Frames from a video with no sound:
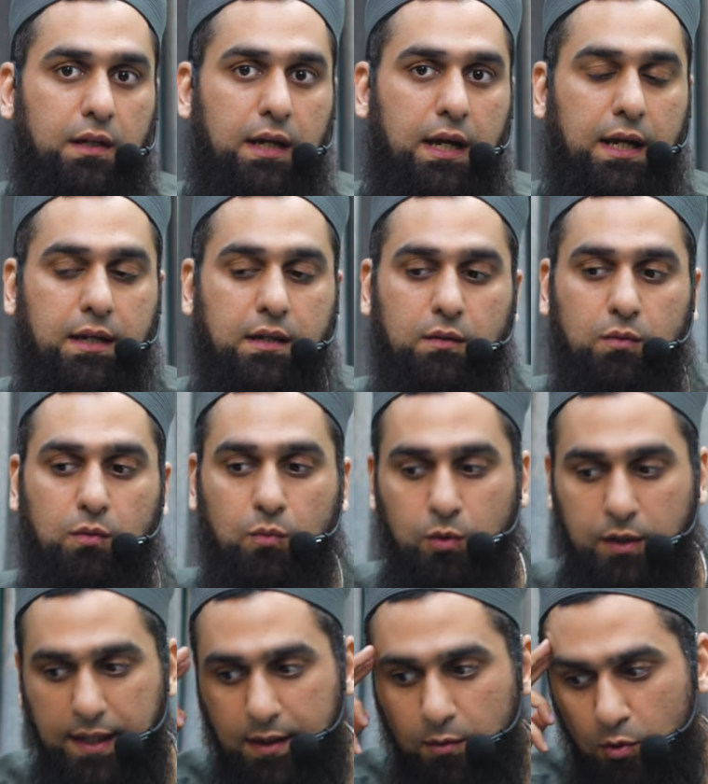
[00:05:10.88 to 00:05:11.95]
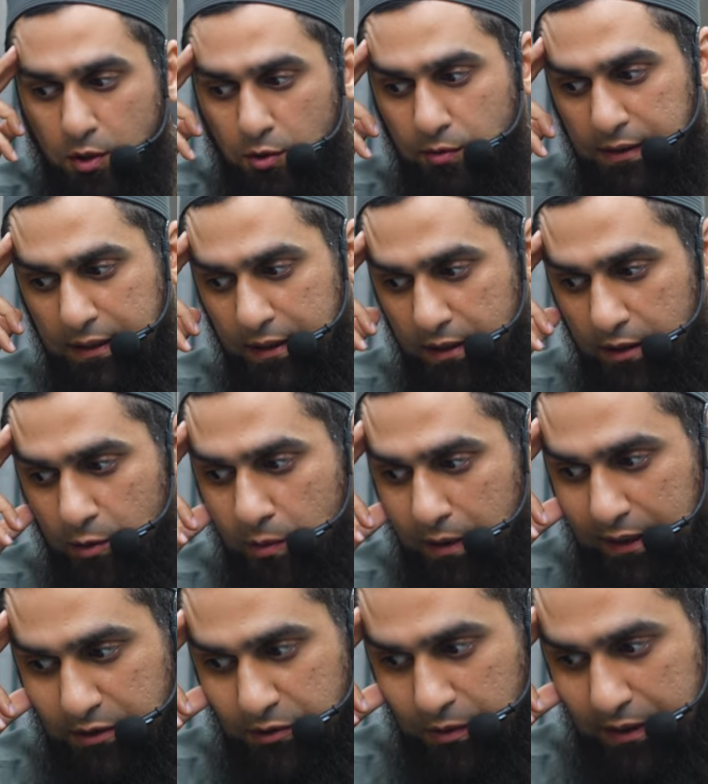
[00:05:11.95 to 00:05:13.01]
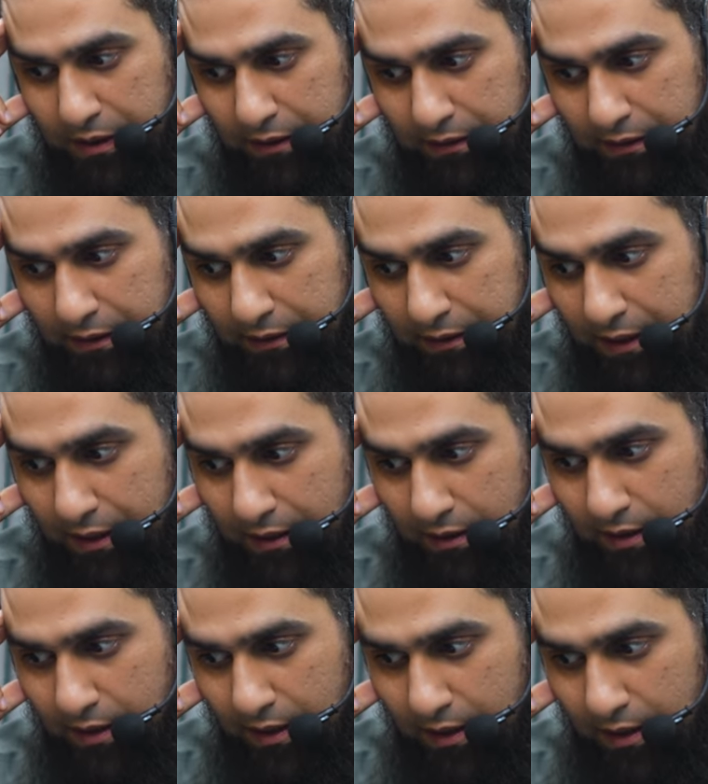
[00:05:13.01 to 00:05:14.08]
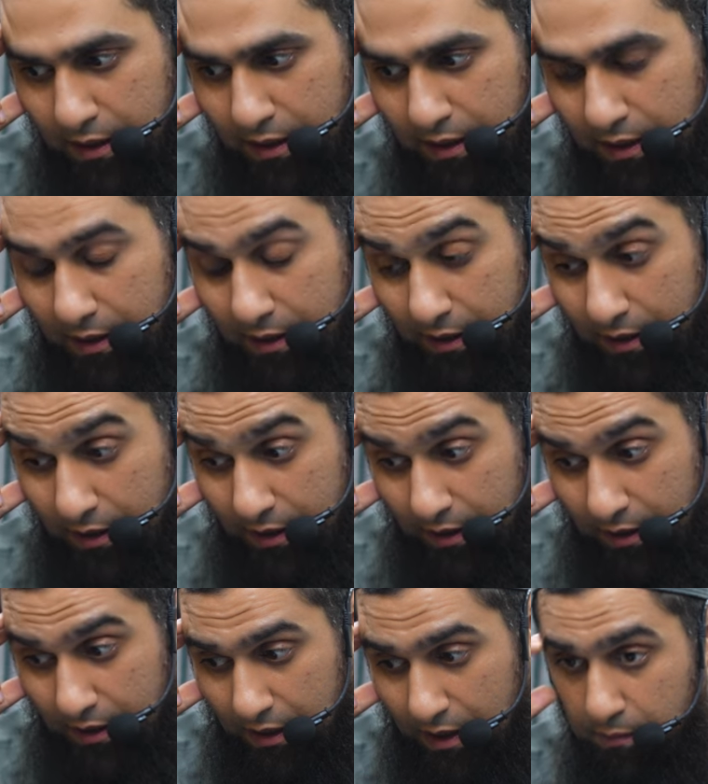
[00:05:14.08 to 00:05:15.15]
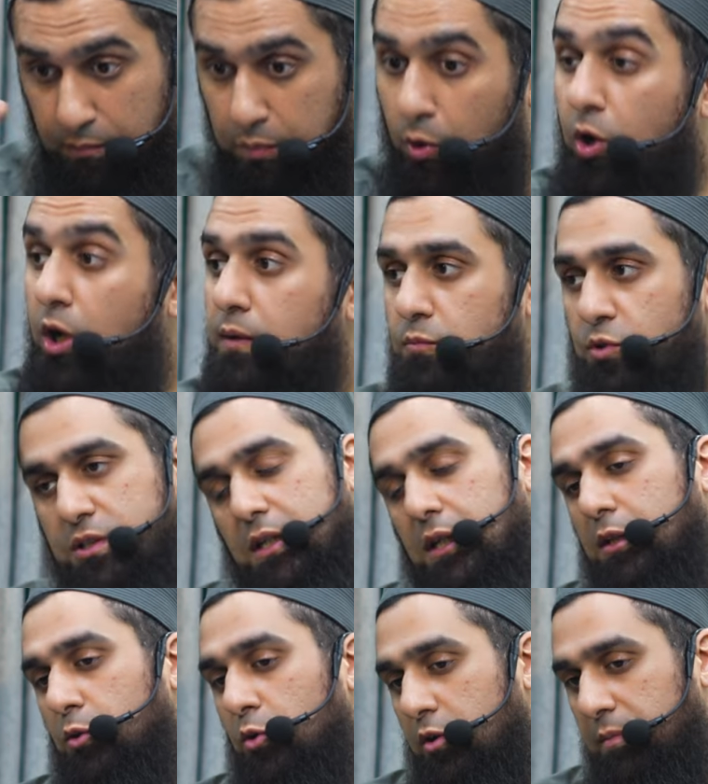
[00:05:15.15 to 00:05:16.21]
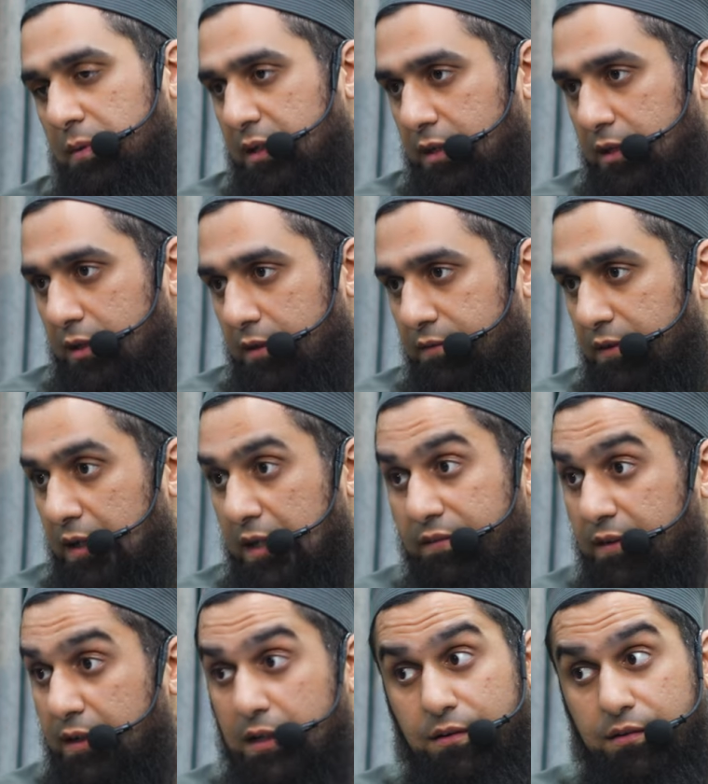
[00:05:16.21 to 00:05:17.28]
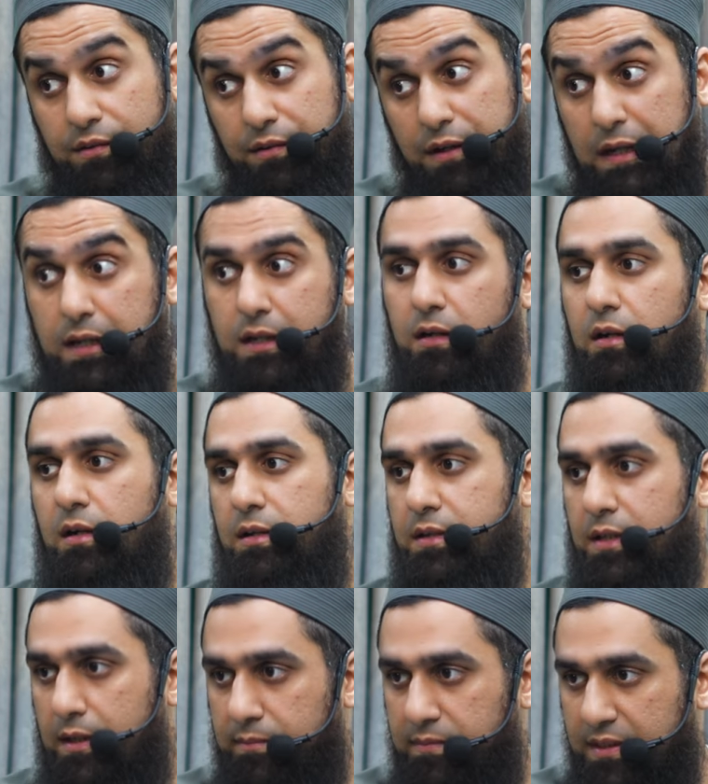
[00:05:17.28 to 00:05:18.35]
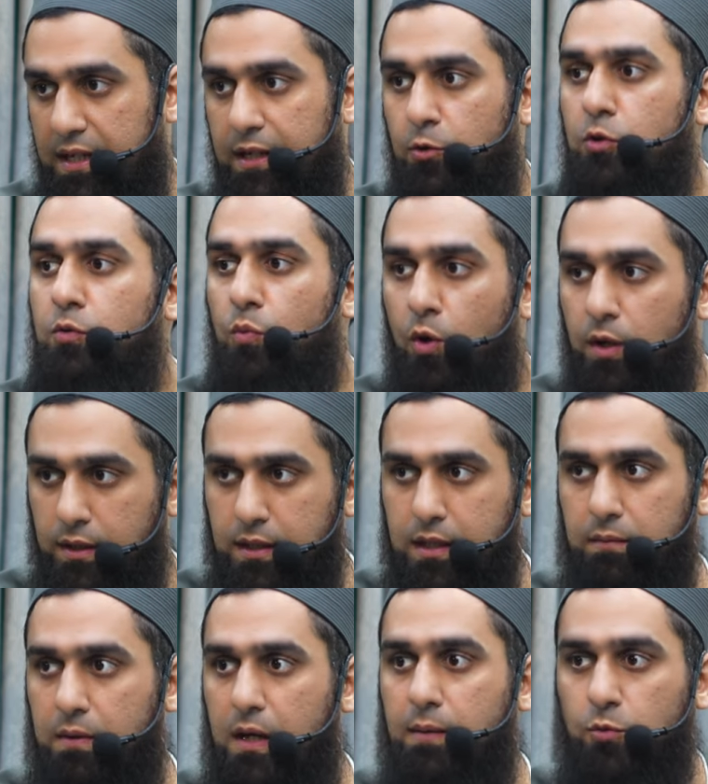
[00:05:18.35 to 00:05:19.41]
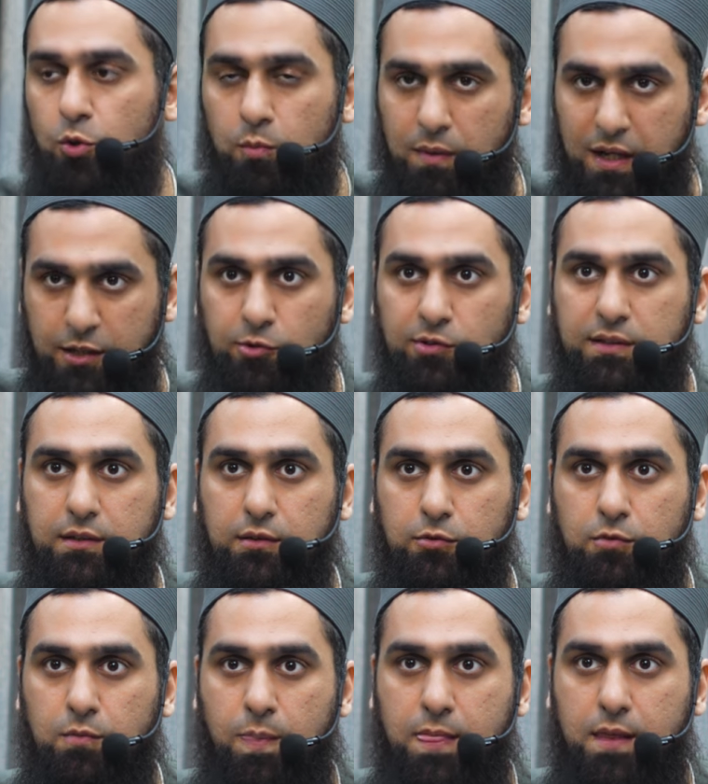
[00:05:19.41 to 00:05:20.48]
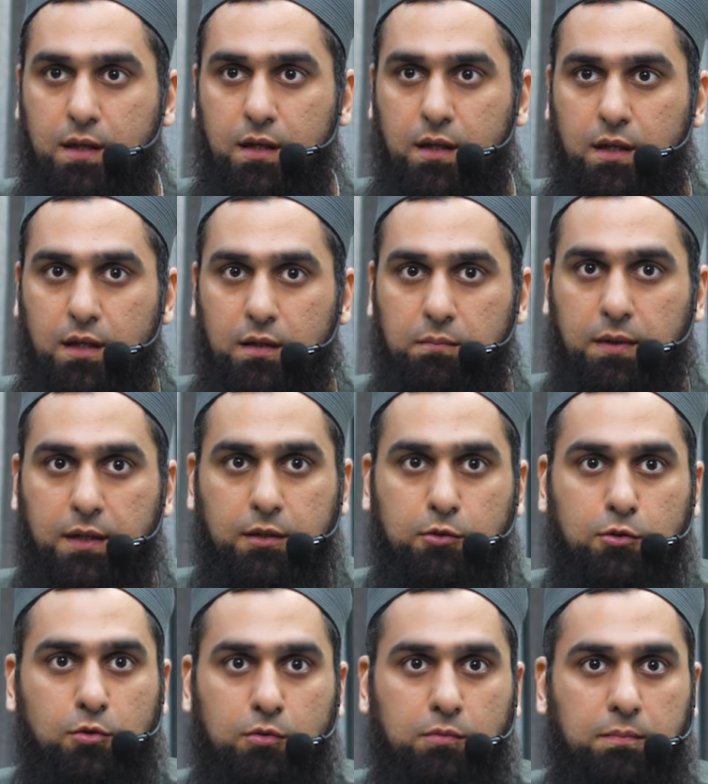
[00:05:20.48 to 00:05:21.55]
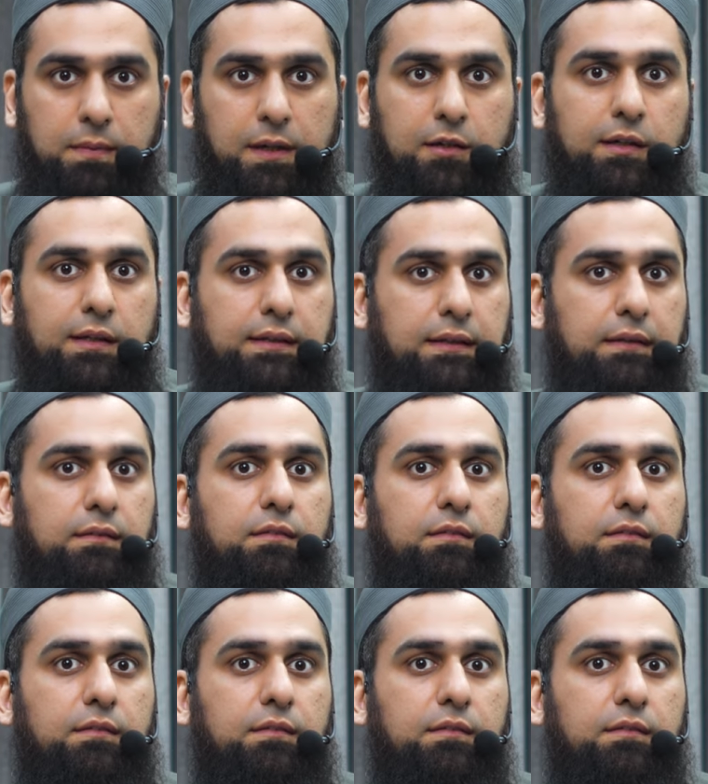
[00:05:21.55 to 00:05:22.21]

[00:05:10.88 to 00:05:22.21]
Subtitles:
And what I want to say to you actually is this, that hum bahut mushkil daur mein reh rahe hain. We're living in really hard times. And I don't want ki main aapko mayus karun. But you know, because